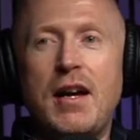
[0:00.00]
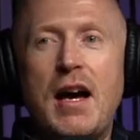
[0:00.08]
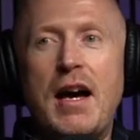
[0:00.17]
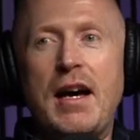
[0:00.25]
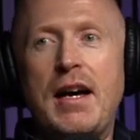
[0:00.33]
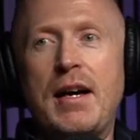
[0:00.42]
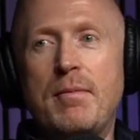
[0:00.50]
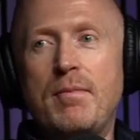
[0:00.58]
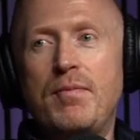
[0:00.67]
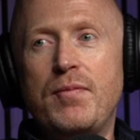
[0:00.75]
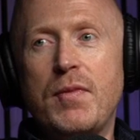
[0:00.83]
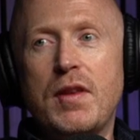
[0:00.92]

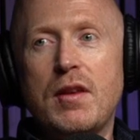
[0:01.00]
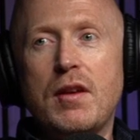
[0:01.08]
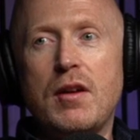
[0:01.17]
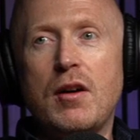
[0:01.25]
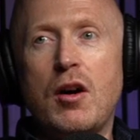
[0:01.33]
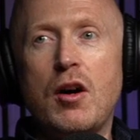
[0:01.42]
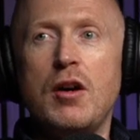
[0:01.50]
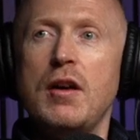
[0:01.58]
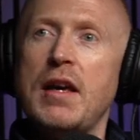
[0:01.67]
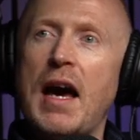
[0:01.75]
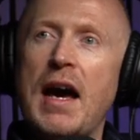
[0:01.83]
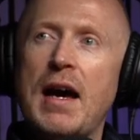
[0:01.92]
Um,
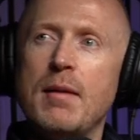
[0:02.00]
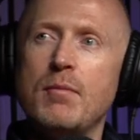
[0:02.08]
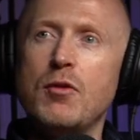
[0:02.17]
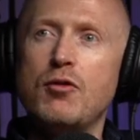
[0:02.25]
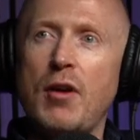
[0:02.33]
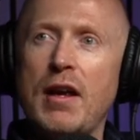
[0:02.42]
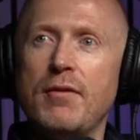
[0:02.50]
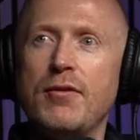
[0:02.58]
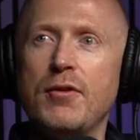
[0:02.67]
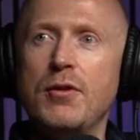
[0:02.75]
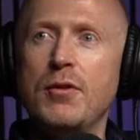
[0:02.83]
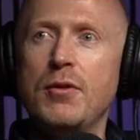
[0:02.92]
I am
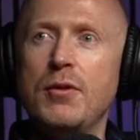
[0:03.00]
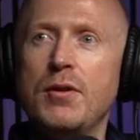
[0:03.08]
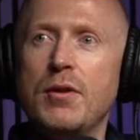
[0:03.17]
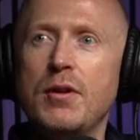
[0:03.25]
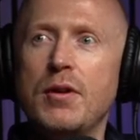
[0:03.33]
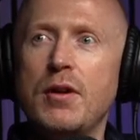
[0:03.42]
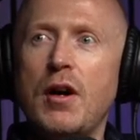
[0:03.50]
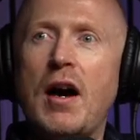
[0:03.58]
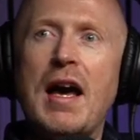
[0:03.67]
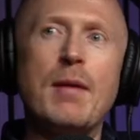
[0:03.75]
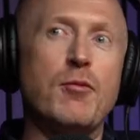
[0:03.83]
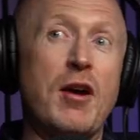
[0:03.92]
grateful.
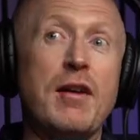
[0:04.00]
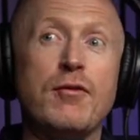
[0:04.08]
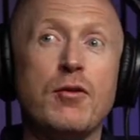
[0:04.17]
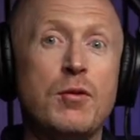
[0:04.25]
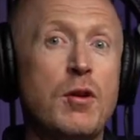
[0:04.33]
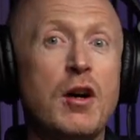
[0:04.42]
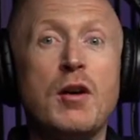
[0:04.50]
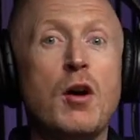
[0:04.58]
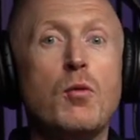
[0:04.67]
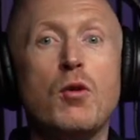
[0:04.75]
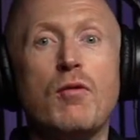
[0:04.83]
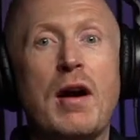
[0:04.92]
I am grateful. I, I,
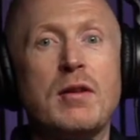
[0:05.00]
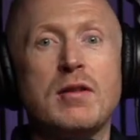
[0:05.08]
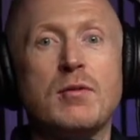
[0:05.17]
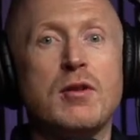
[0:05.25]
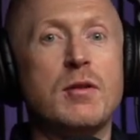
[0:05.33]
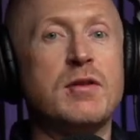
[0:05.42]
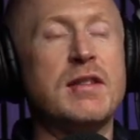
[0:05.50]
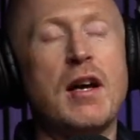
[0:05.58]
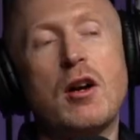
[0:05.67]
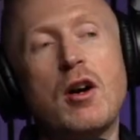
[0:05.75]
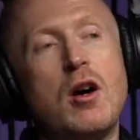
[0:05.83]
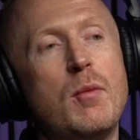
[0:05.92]
walk around sometimes and say,
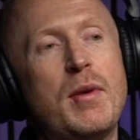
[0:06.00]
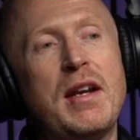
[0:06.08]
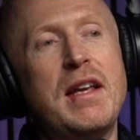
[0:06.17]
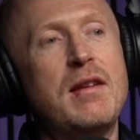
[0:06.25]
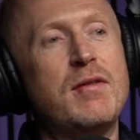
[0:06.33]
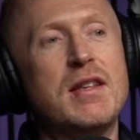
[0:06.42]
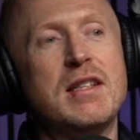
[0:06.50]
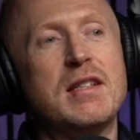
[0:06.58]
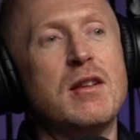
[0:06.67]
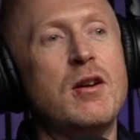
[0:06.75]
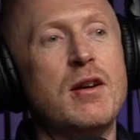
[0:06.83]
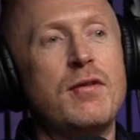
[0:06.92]
I can't believe this is
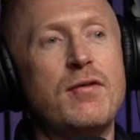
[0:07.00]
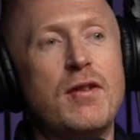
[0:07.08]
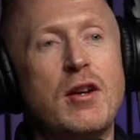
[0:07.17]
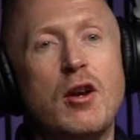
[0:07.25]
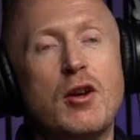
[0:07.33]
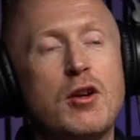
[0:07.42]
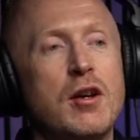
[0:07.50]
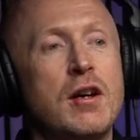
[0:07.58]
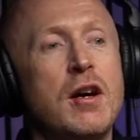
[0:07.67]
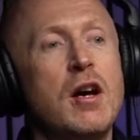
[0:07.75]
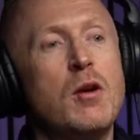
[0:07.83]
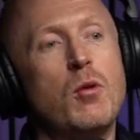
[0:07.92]
life. And I look at
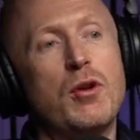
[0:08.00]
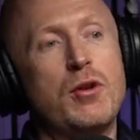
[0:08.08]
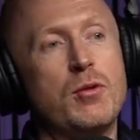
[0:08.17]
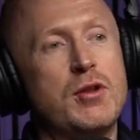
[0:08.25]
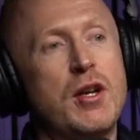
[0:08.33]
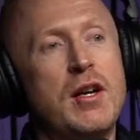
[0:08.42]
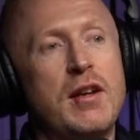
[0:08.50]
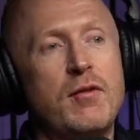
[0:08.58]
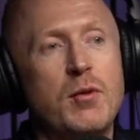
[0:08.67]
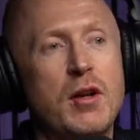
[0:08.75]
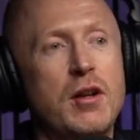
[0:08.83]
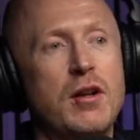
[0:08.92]
what the alternative
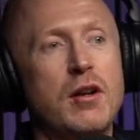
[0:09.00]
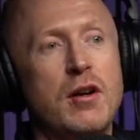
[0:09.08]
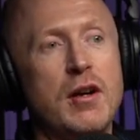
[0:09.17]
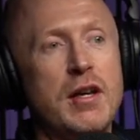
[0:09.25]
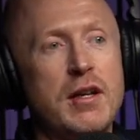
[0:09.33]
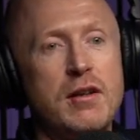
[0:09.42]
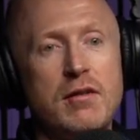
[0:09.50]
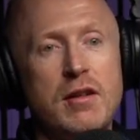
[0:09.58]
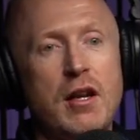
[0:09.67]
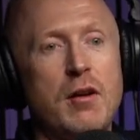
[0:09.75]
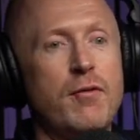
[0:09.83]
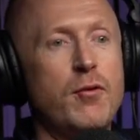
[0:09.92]
would have looked like, you
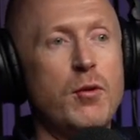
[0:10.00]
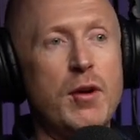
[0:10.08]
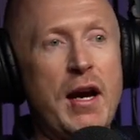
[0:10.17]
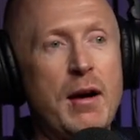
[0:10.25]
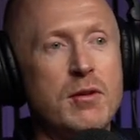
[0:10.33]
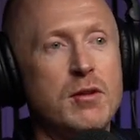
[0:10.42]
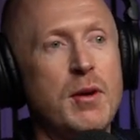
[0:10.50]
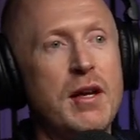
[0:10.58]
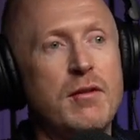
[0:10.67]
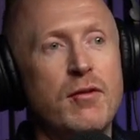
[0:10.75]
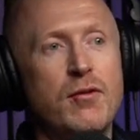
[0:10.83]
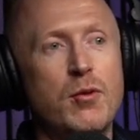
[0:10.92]
know, 40 hours a
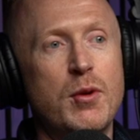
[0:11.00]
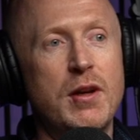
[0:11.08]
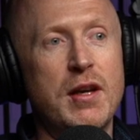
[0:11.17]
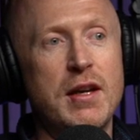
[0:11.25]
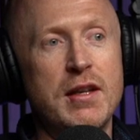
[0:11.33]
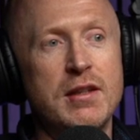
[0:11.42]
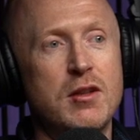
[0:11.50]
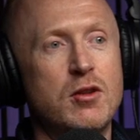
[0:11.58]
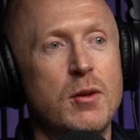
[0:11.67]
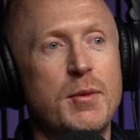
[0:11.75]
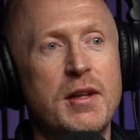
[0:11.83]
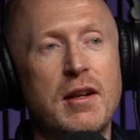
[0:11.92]
week for 40 years in a
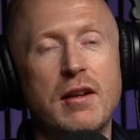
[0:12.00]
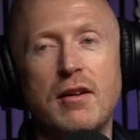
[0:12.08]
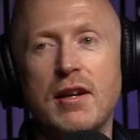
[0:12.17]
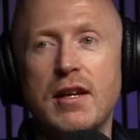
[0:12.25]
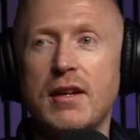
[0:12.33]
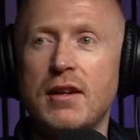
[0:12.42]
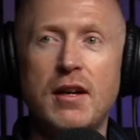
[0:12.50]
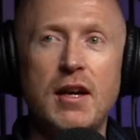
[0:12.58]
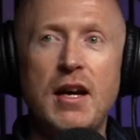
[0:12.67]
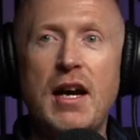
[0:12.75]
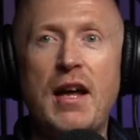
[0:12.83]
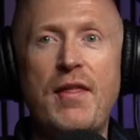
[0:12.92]
job I didn't like.
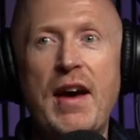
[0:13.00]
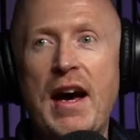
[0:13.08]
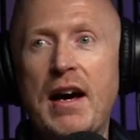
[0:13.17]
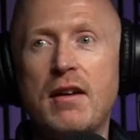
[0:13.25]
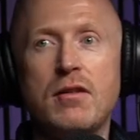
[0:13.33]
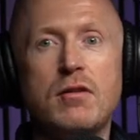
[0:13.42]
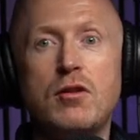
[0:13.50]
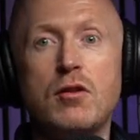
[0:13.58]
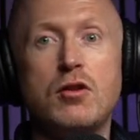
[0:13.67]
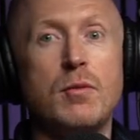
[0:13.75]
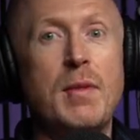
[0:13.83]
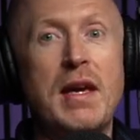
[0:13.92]
And that
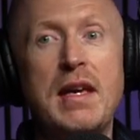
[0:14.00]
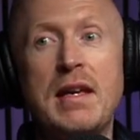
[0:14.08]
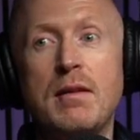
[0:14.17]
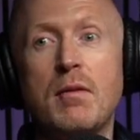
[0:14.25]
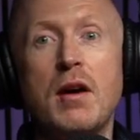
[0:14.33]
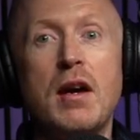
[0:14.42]
to me